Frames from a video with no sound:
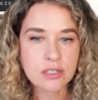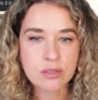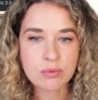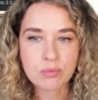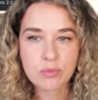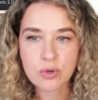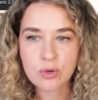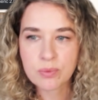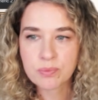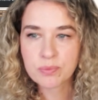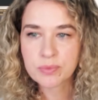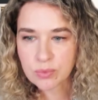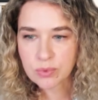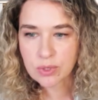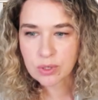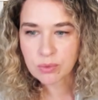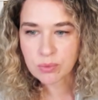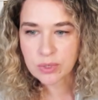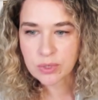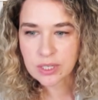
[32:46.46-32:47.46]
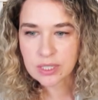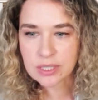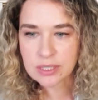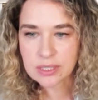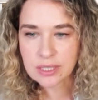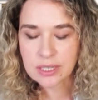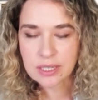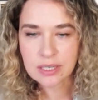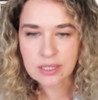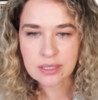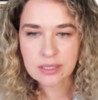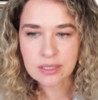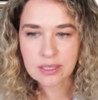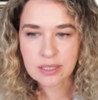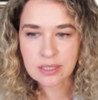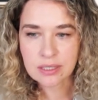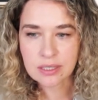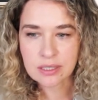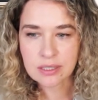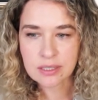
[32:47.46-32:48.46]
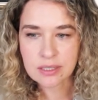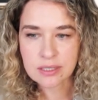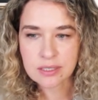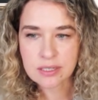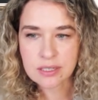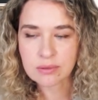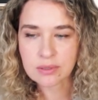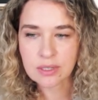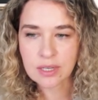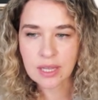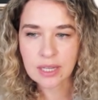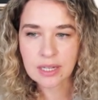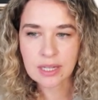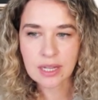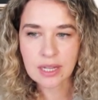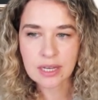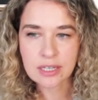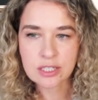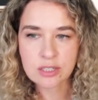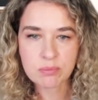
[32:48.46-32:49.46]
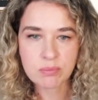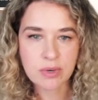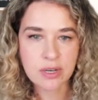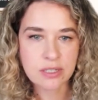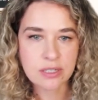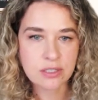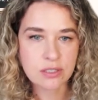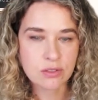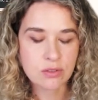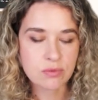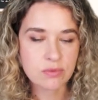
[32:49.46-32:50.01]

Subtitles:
more. We can click this add light button over